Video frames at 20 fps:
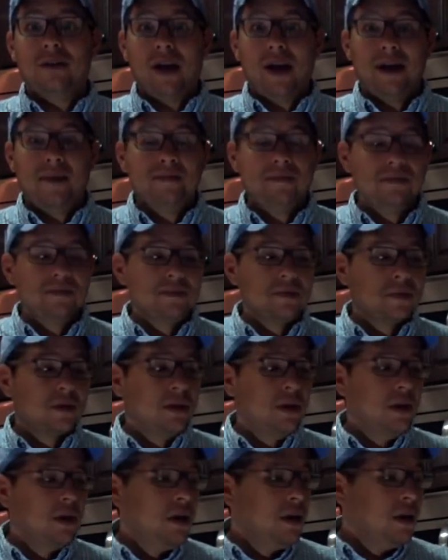Okay.
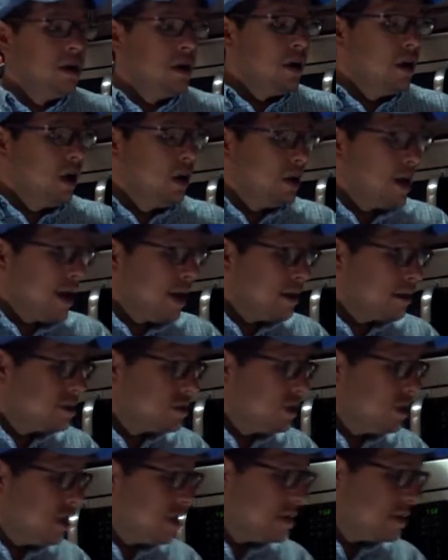Okay,
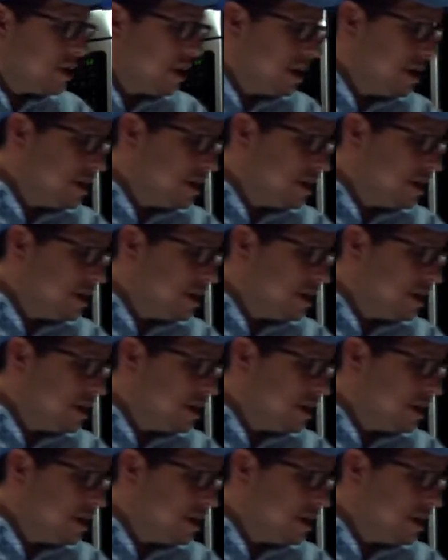so let's get